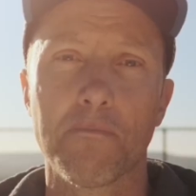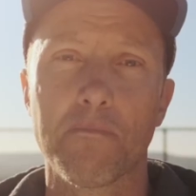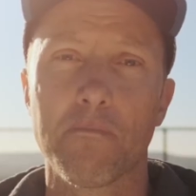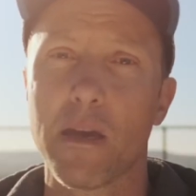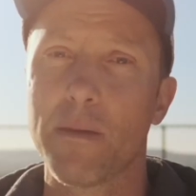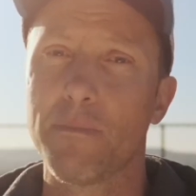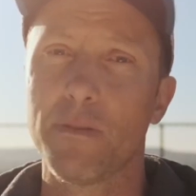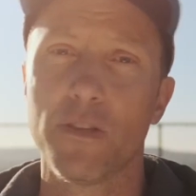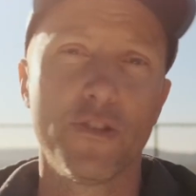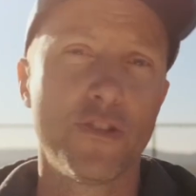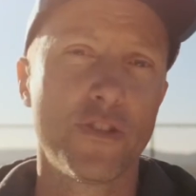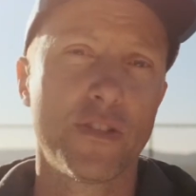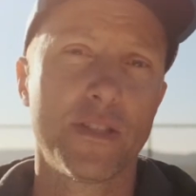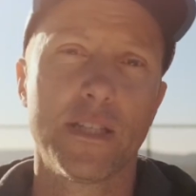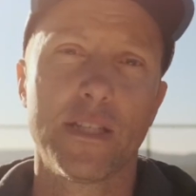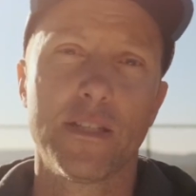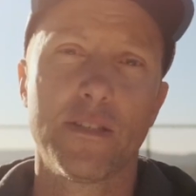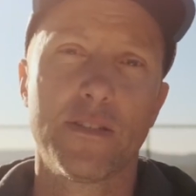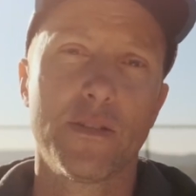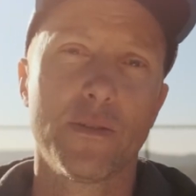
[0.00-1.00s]
maybe you just
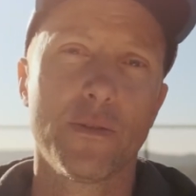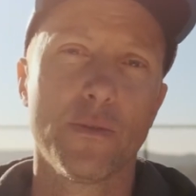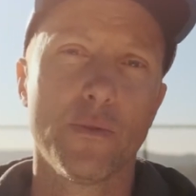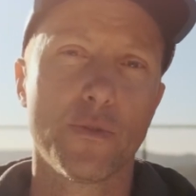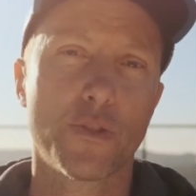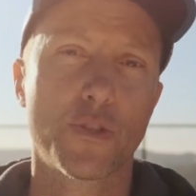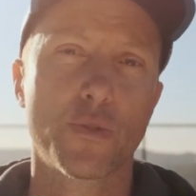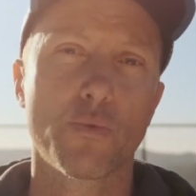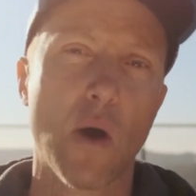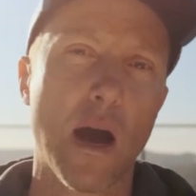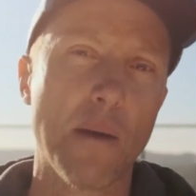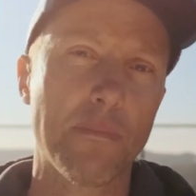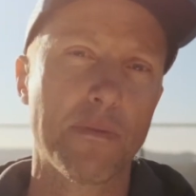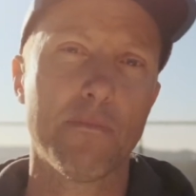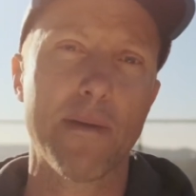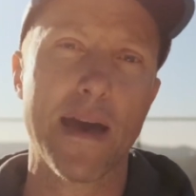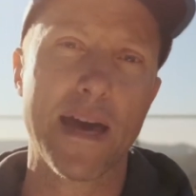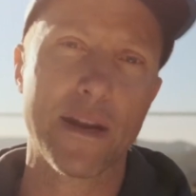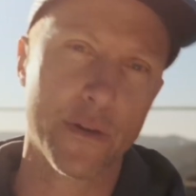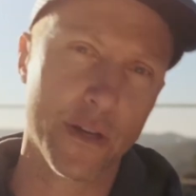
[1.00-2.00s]
need to swap the
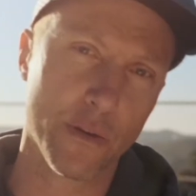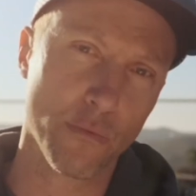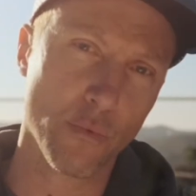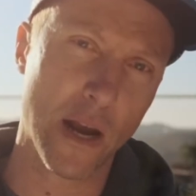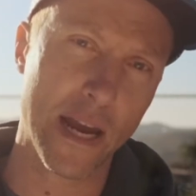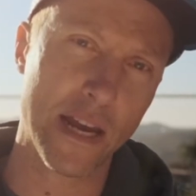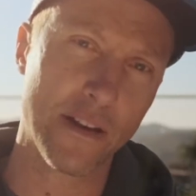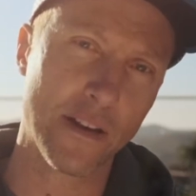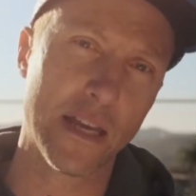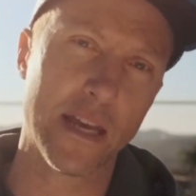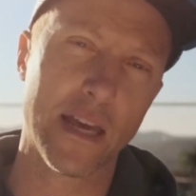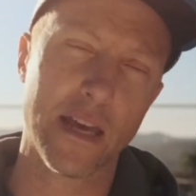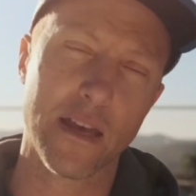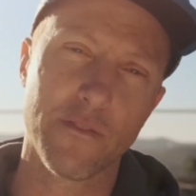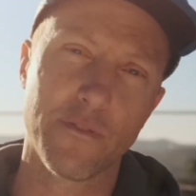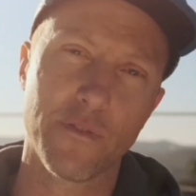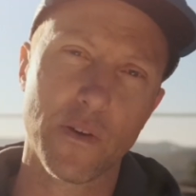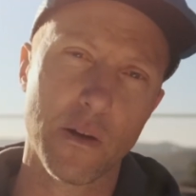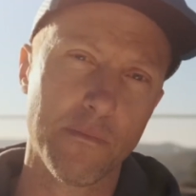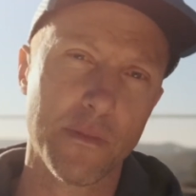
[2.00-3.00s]
battery right
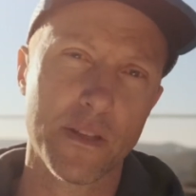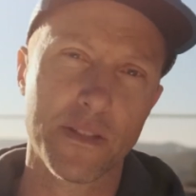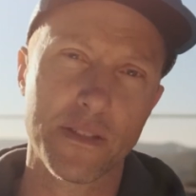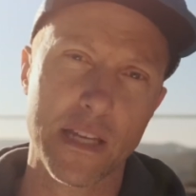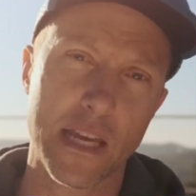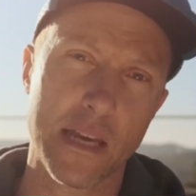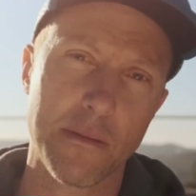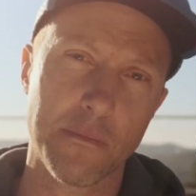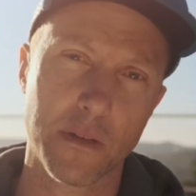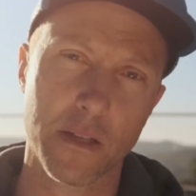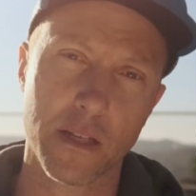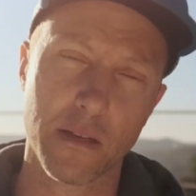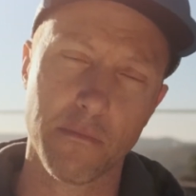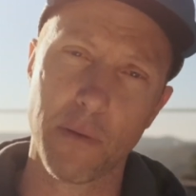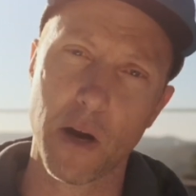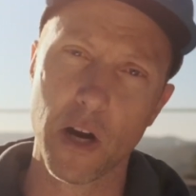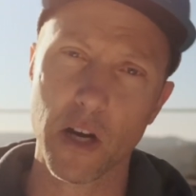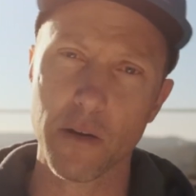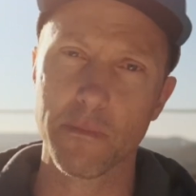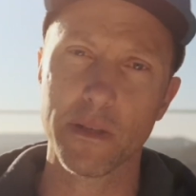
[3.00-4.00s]
from the same
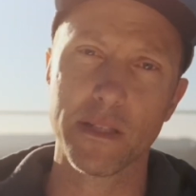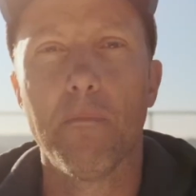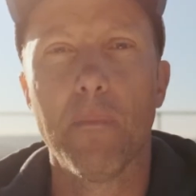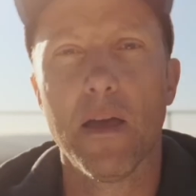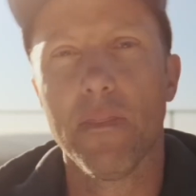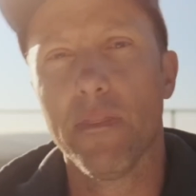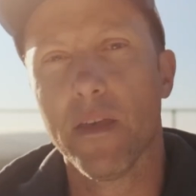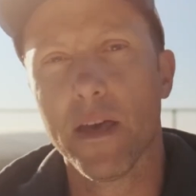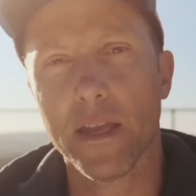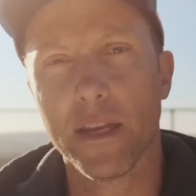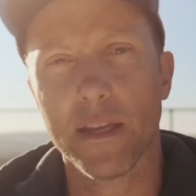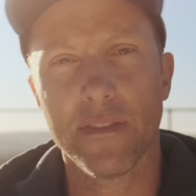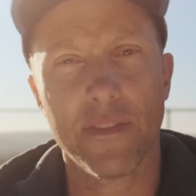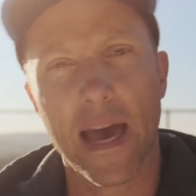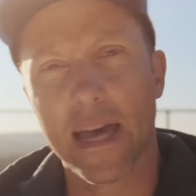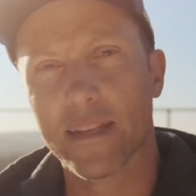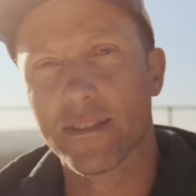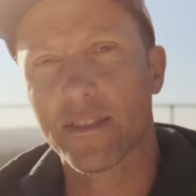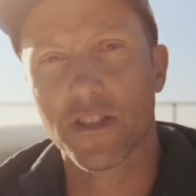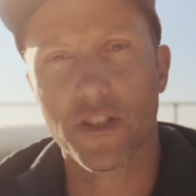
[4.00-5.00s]
compartment. And then in
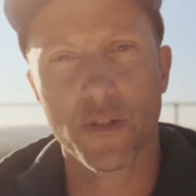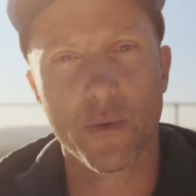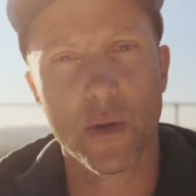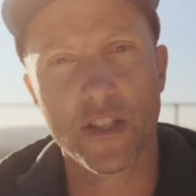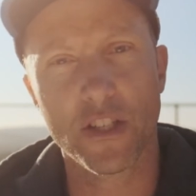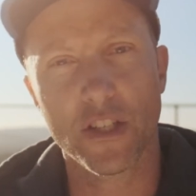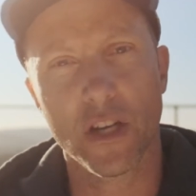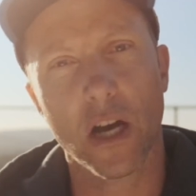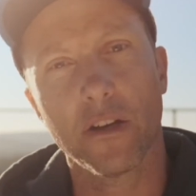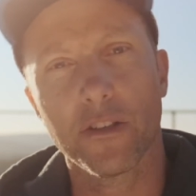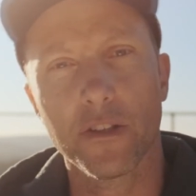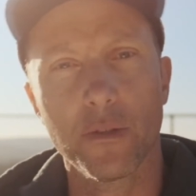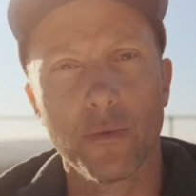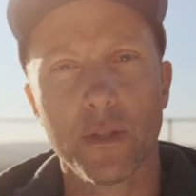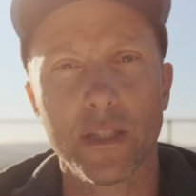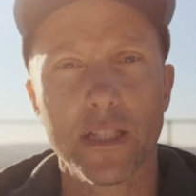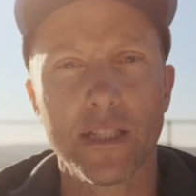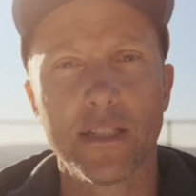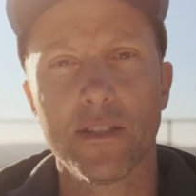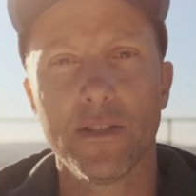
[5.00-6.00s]
that situation, all you would
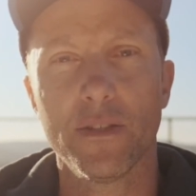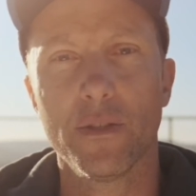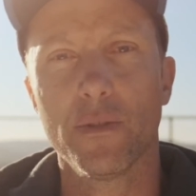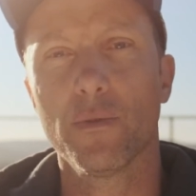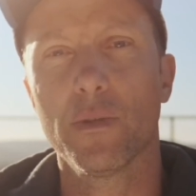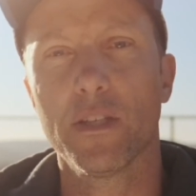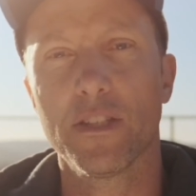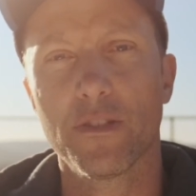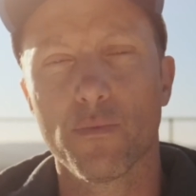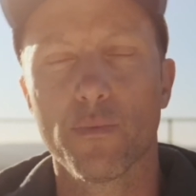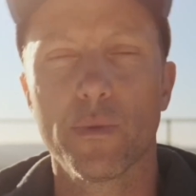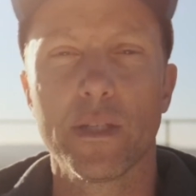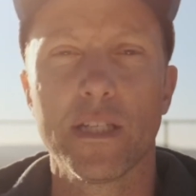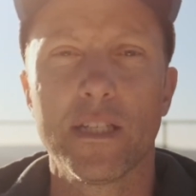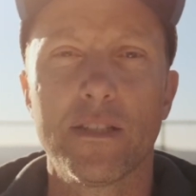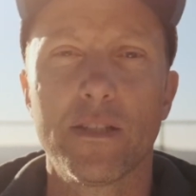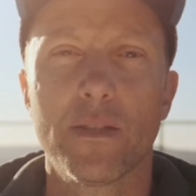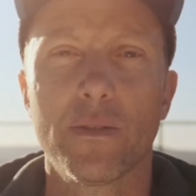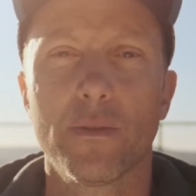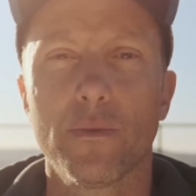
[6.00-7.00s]
need to do is
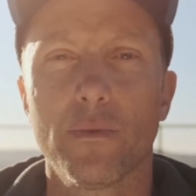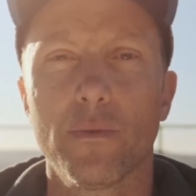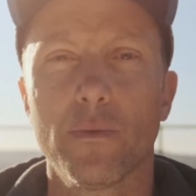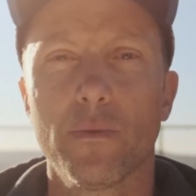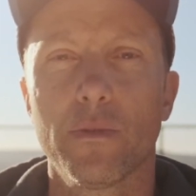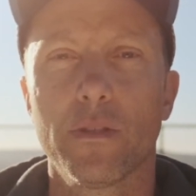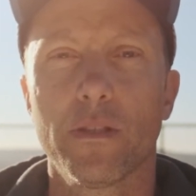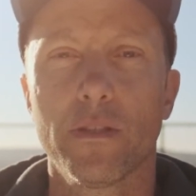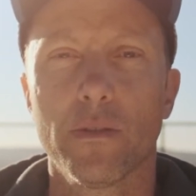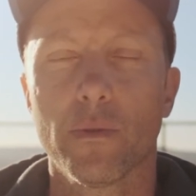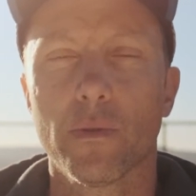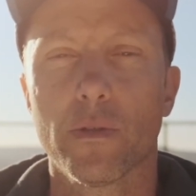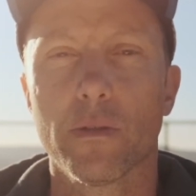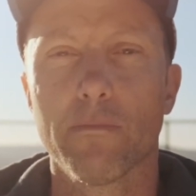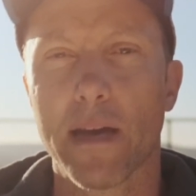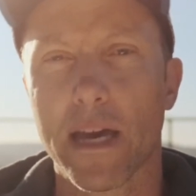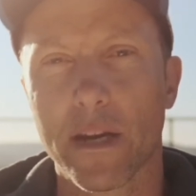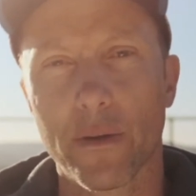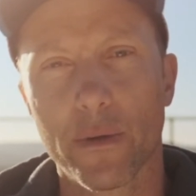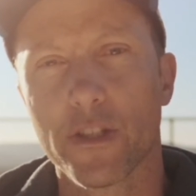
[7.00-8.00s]
retune your
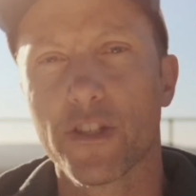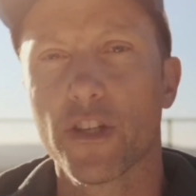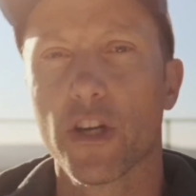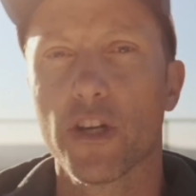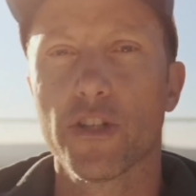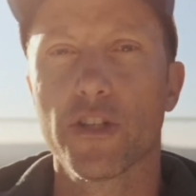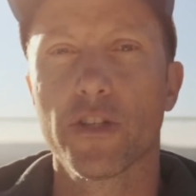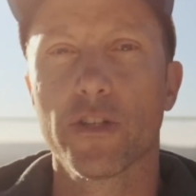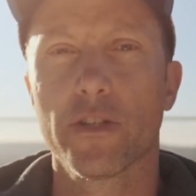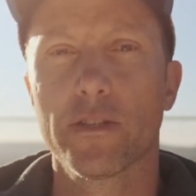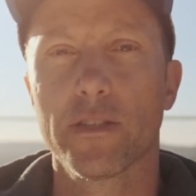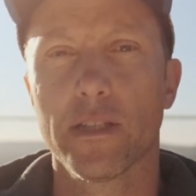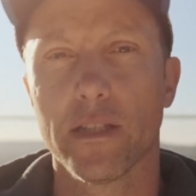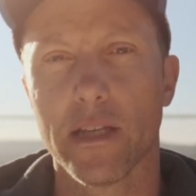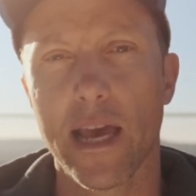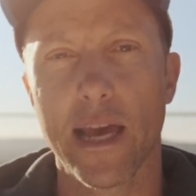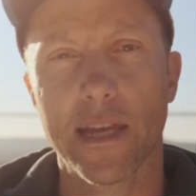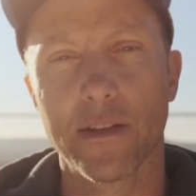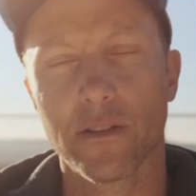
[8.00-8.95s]
battery charger to handle